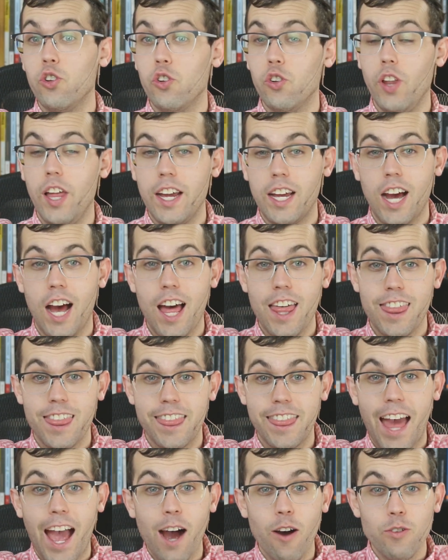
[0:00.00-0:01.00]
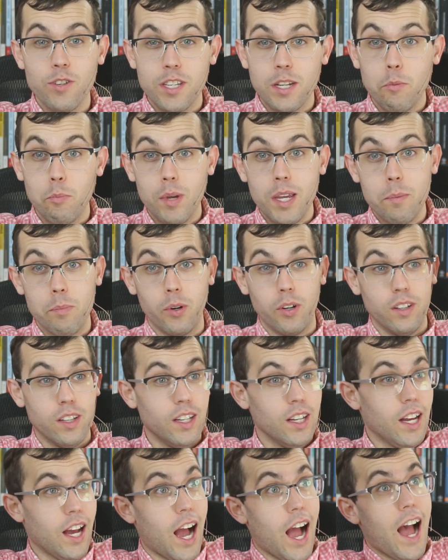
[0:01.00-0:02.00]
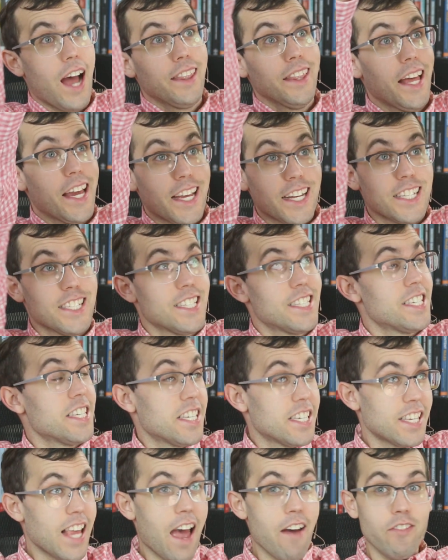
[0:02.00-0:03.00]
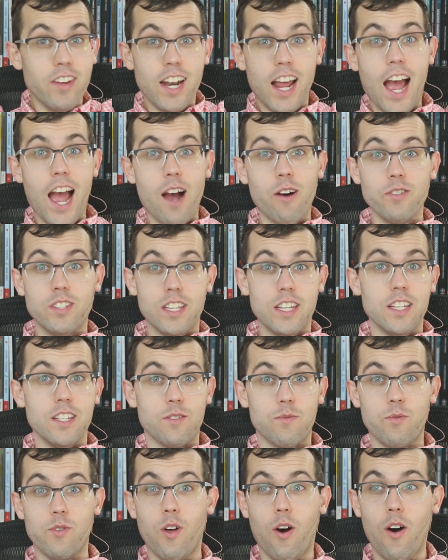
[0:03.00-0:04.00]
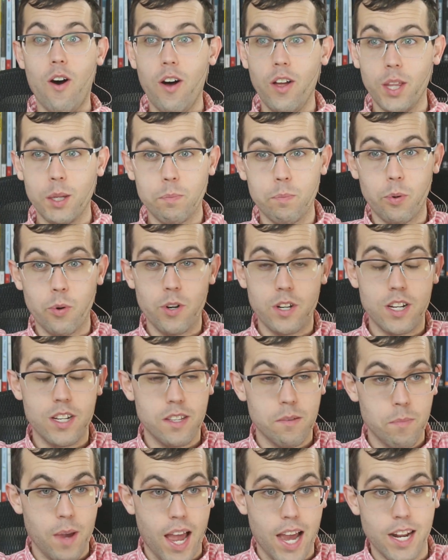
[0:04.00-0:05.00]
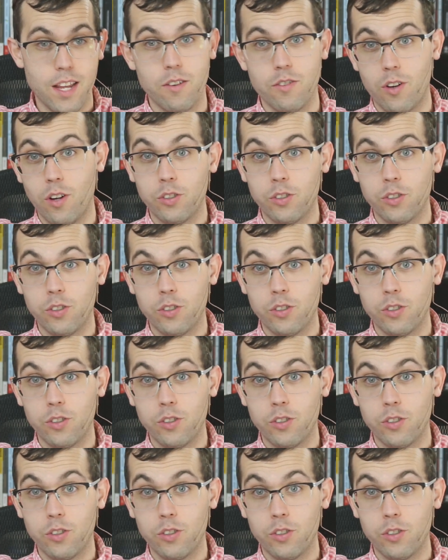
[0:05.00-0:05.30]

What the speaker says: like 1,000 people on like 7 houses with all the porches and patios,